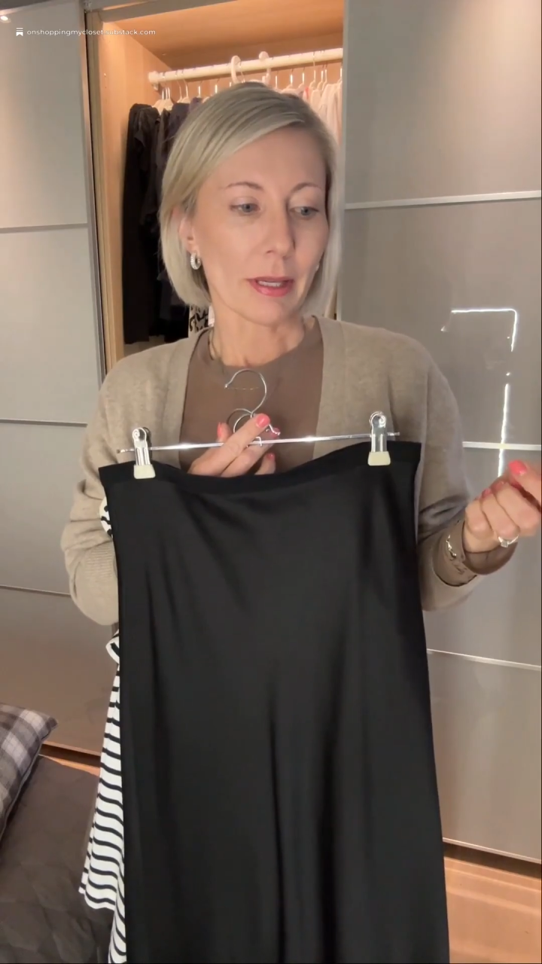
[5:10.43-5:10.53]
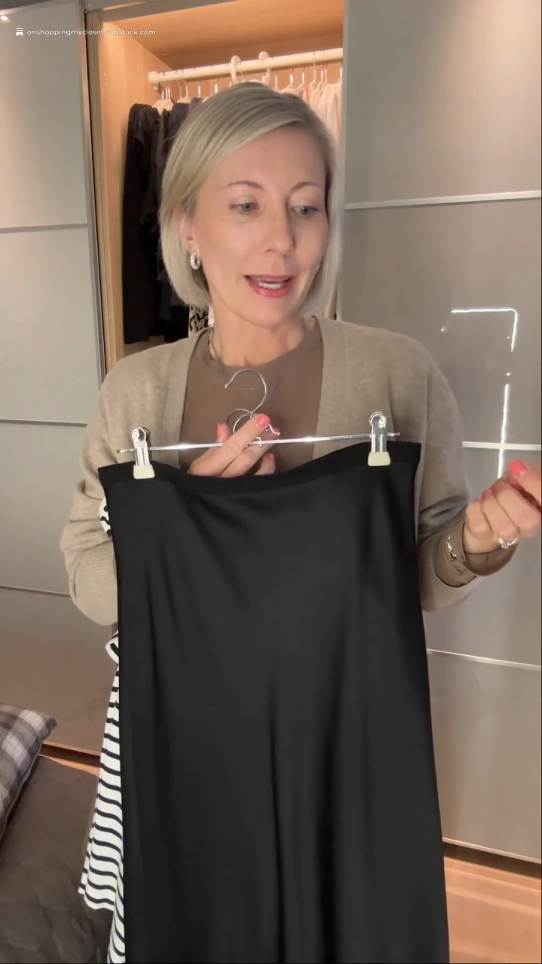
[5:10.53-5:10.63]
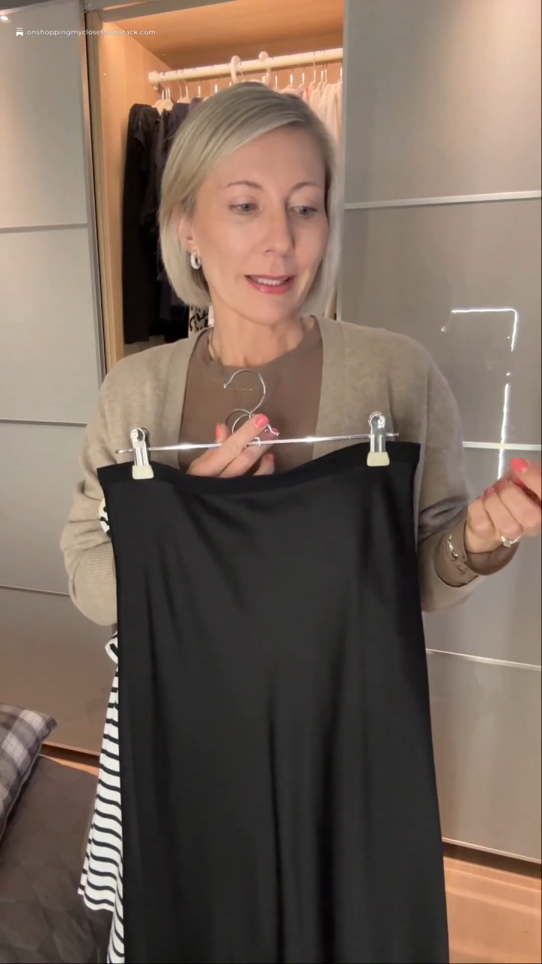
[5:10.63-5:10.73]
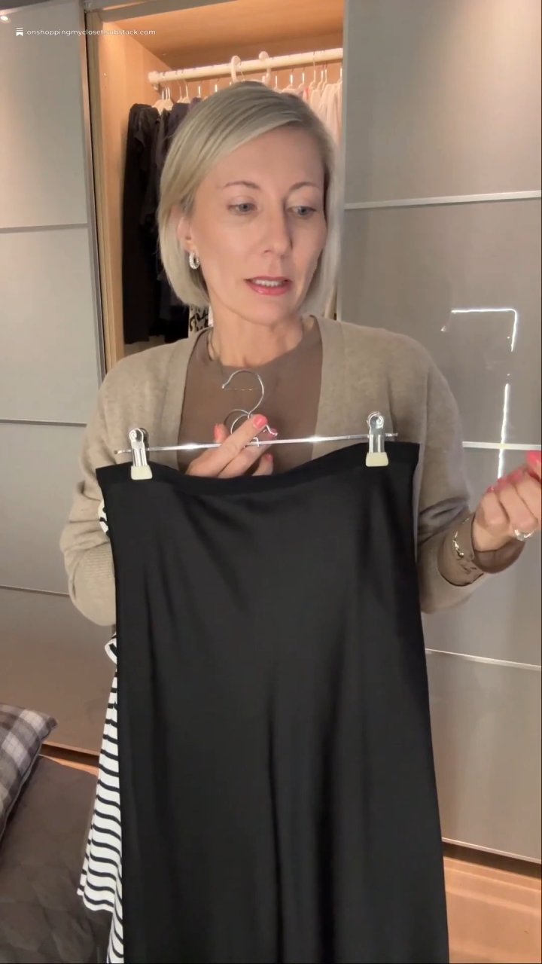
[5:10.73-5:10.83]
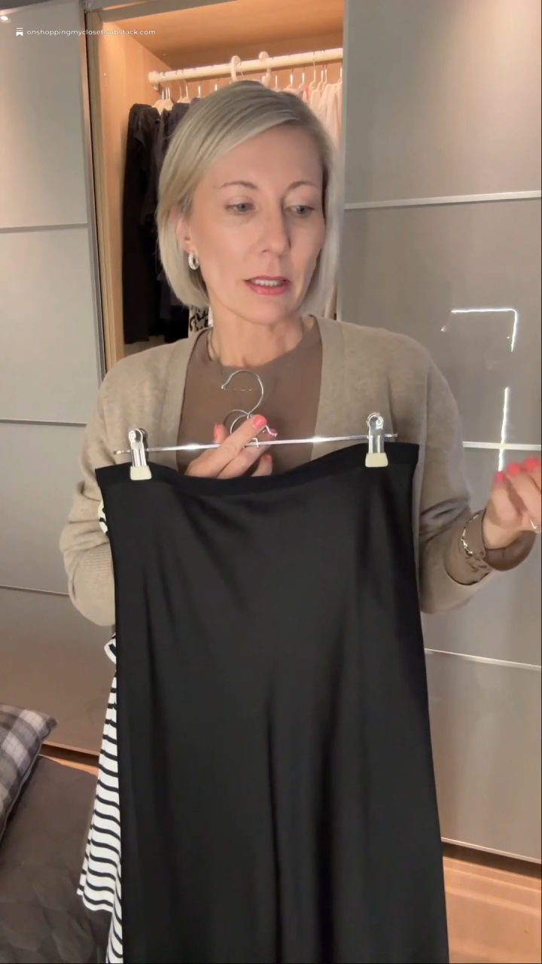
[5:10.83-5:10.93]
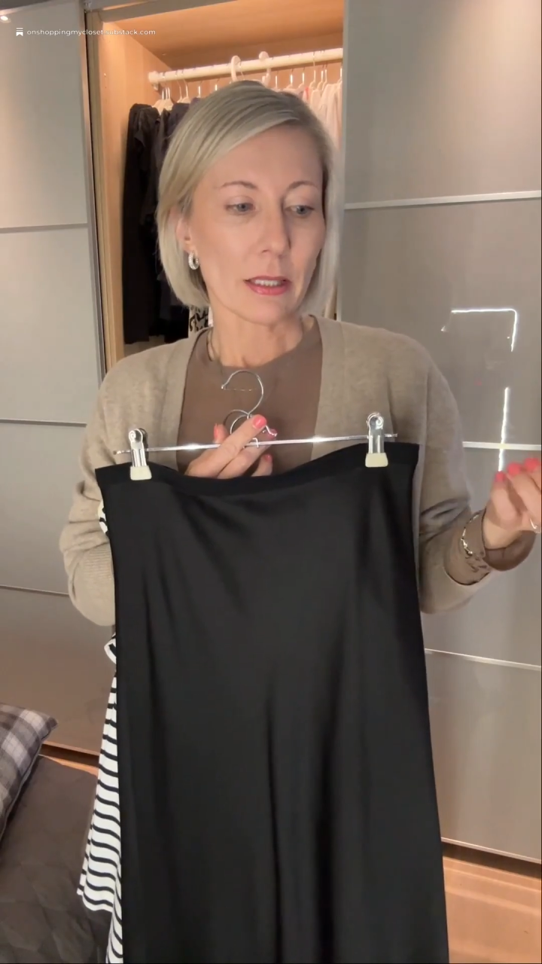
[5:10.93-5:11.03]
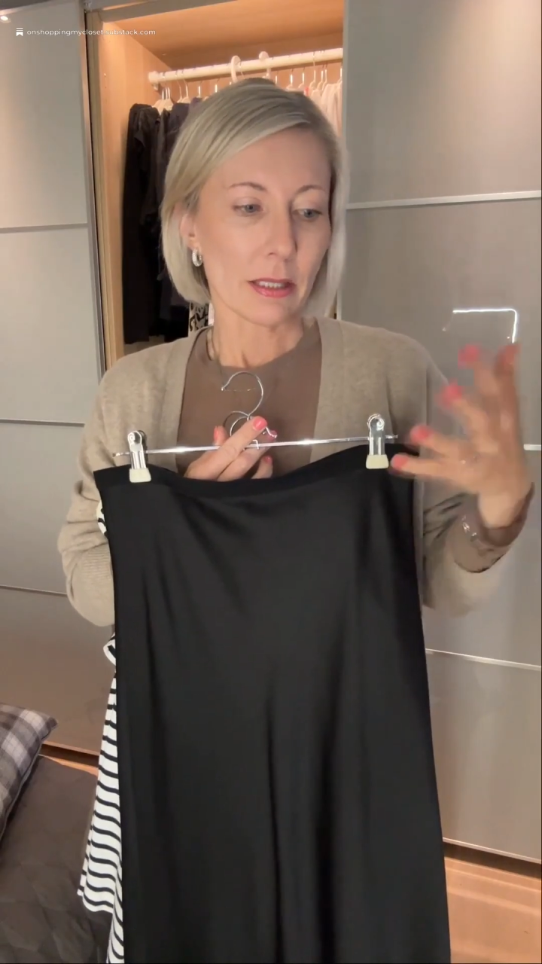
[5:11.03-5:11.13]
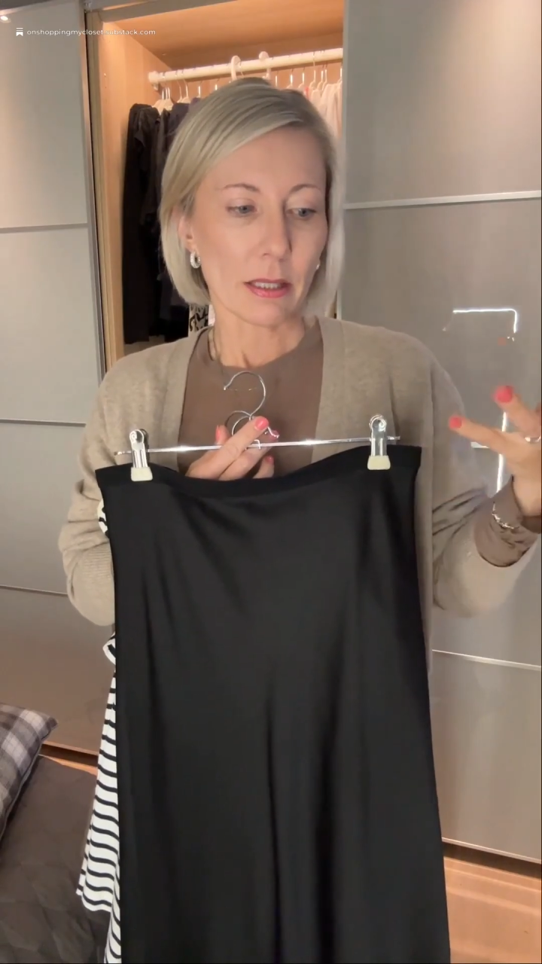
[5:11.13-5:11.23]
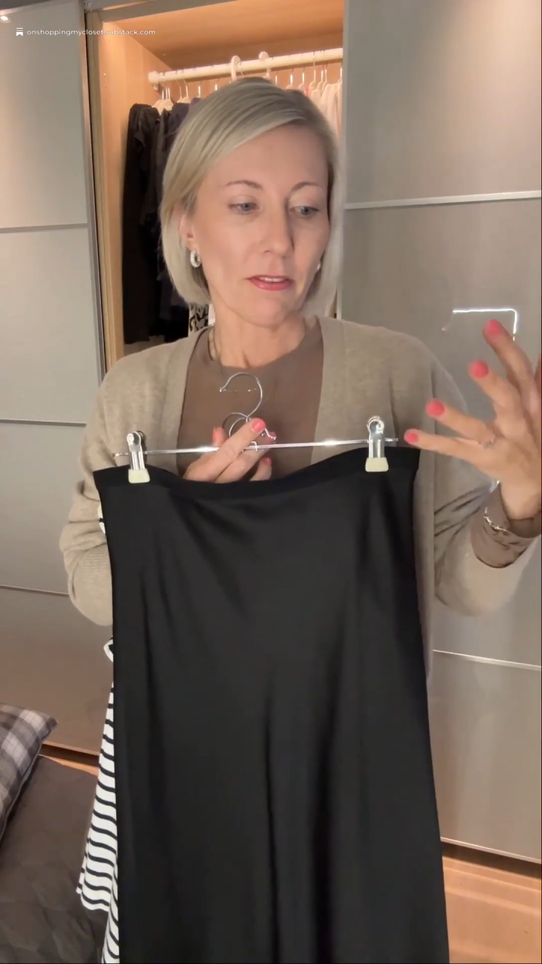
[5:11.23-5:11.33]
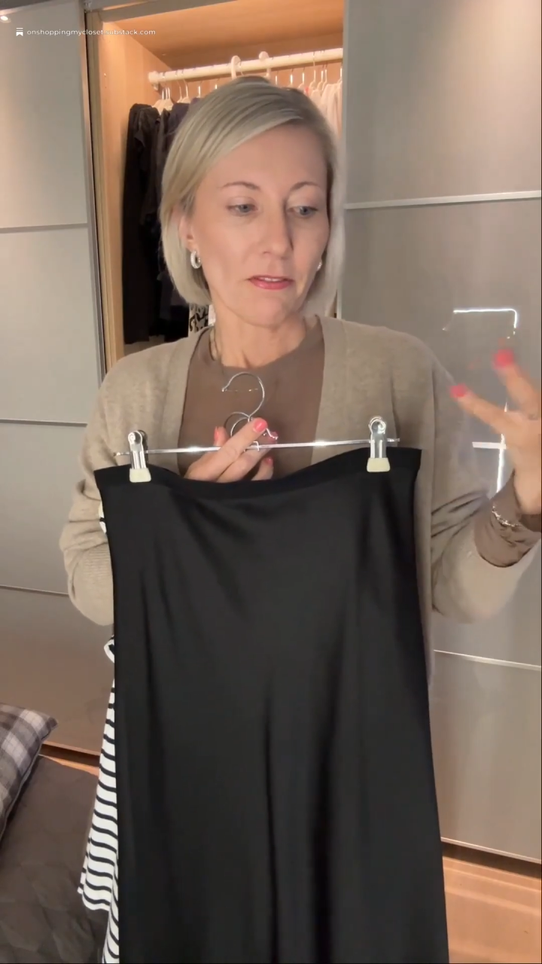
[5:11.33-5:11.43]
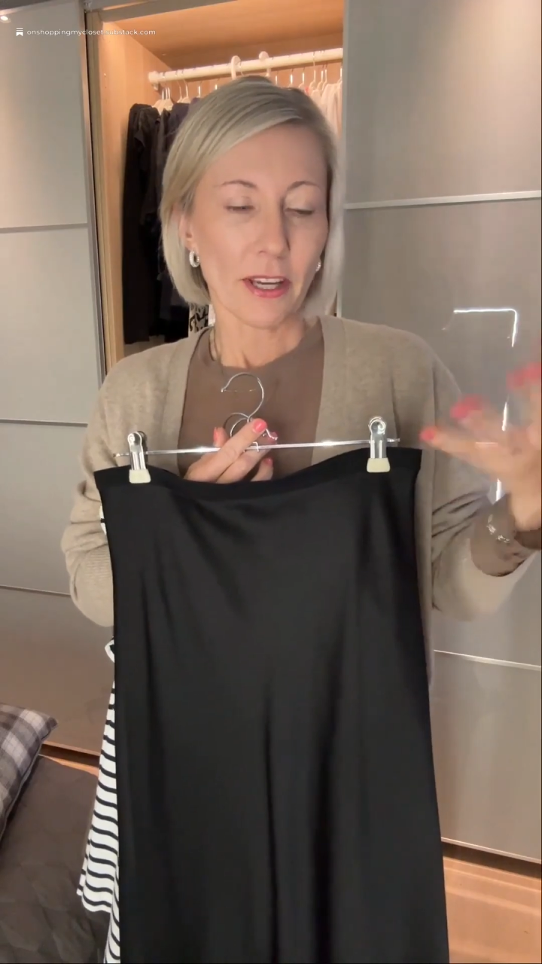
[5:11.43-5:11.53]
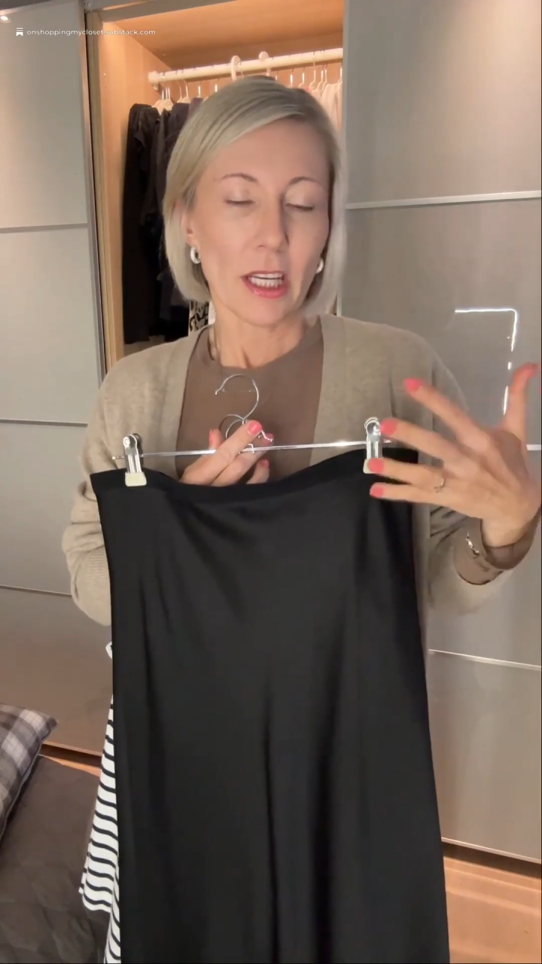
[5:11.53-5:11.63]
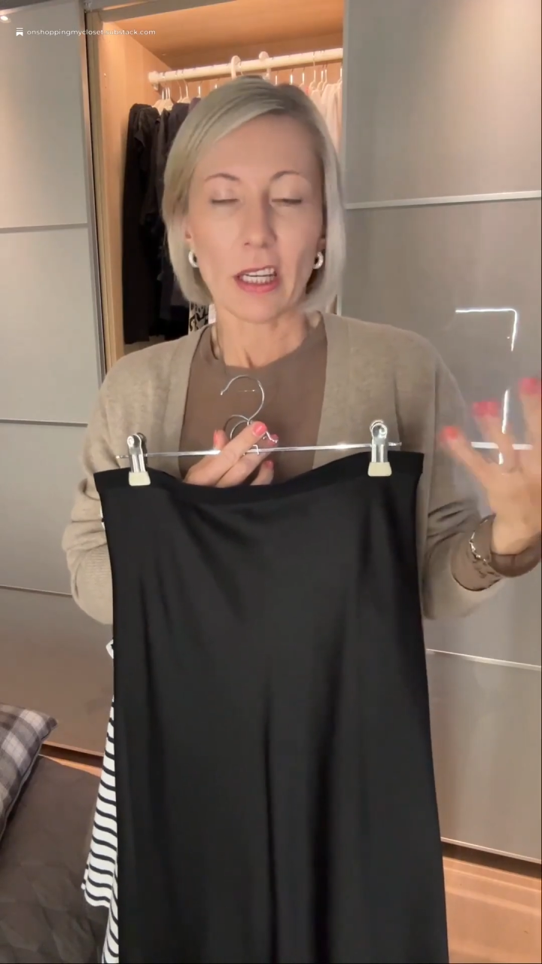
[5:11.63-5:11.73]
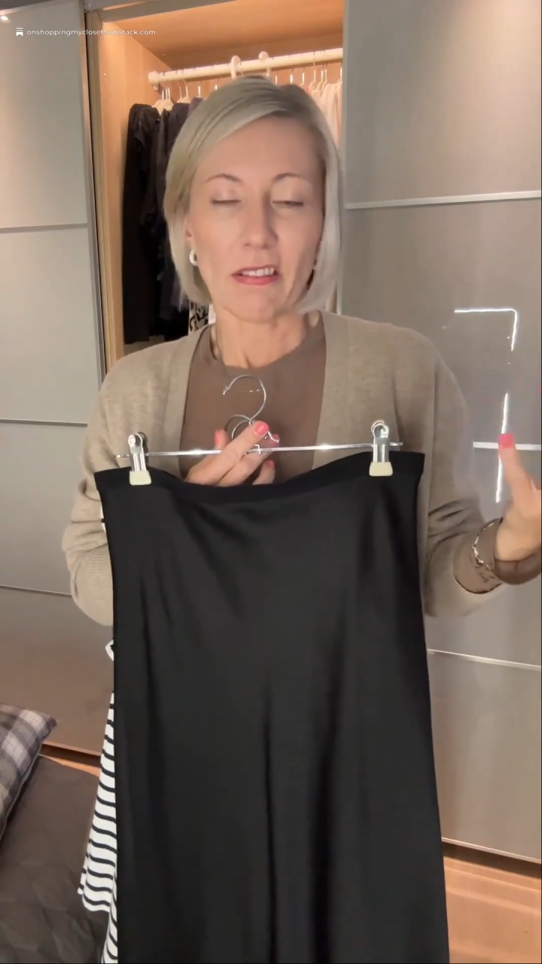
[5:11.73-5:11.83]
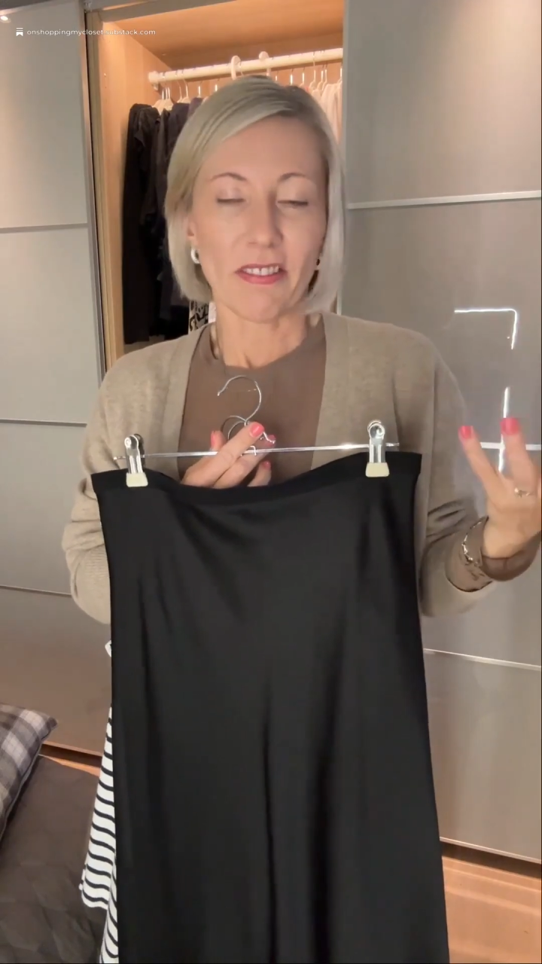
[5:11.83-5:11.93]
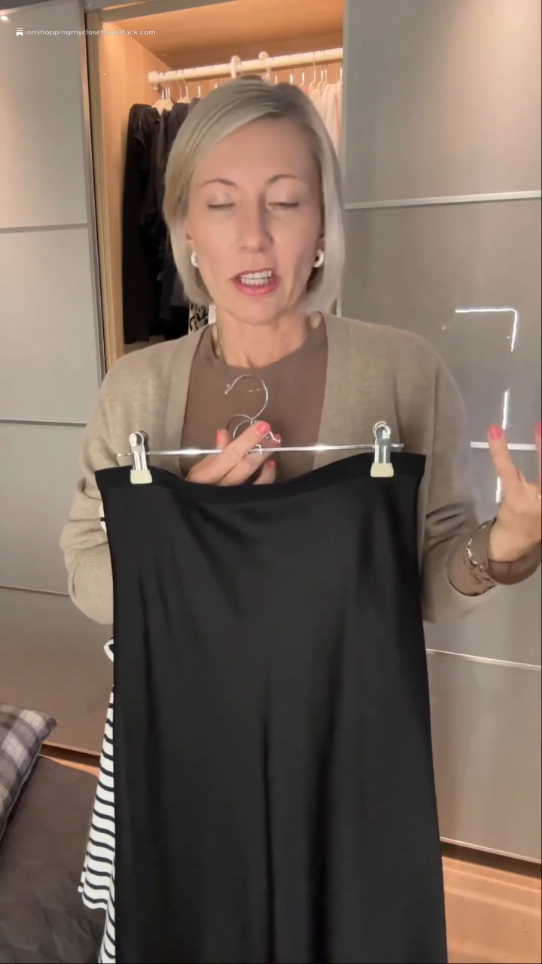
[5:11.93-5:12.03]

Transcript: gets a